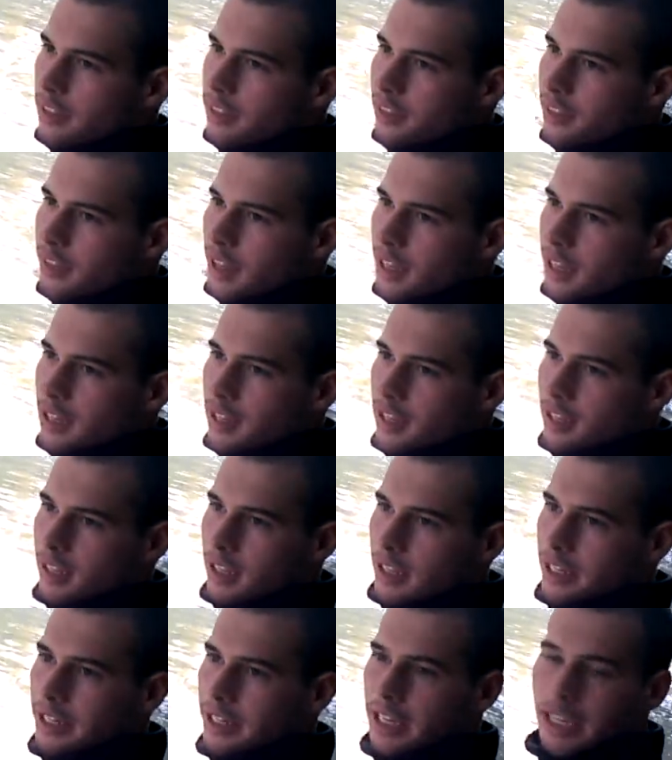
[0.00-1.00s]
I think
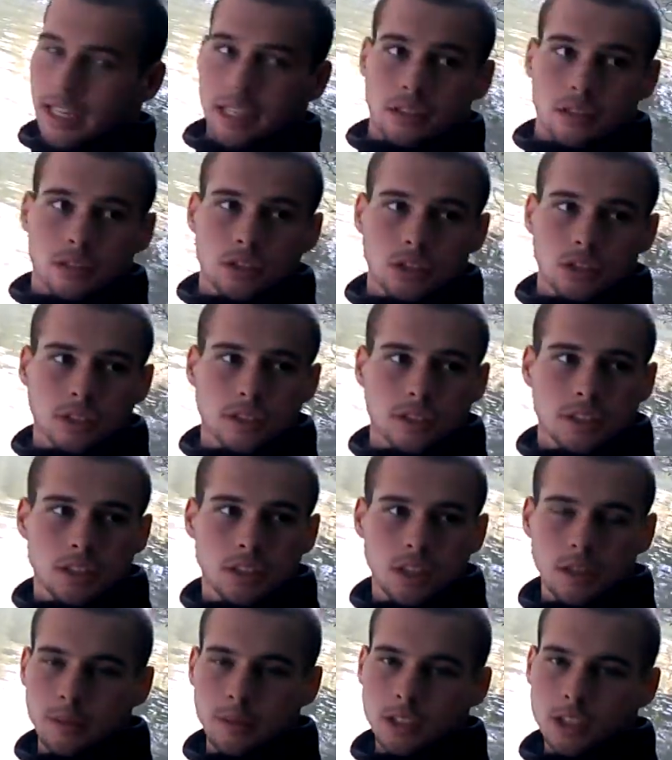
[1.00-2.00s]
an angler just
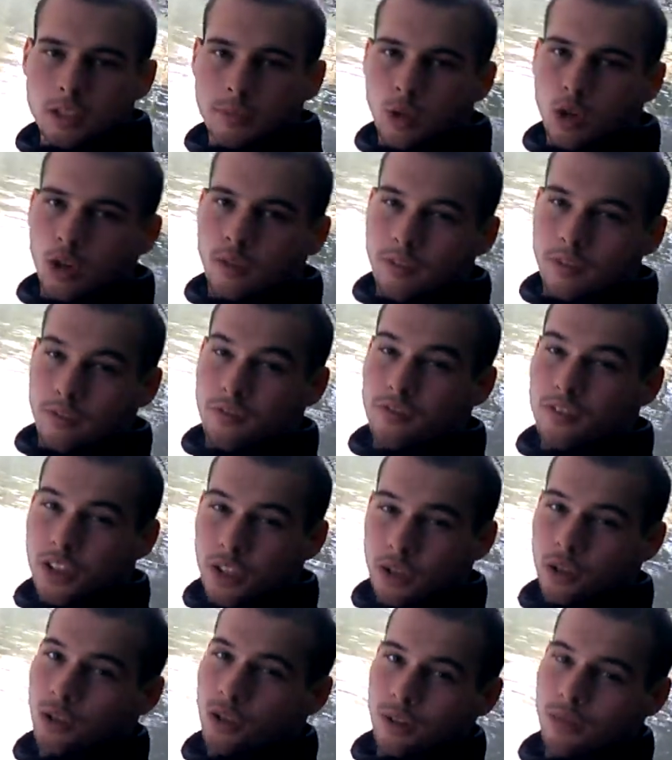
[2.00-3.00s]
determines more of a
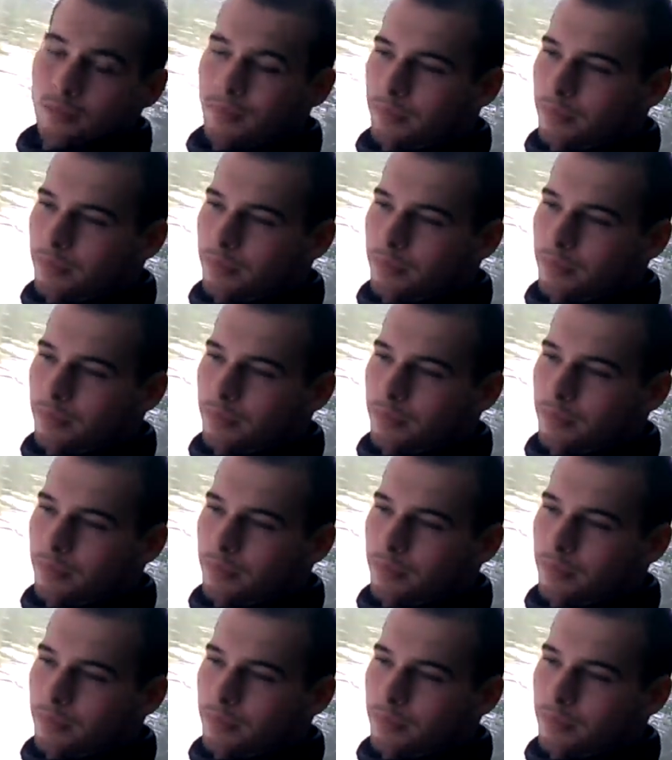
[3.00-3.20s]
feel.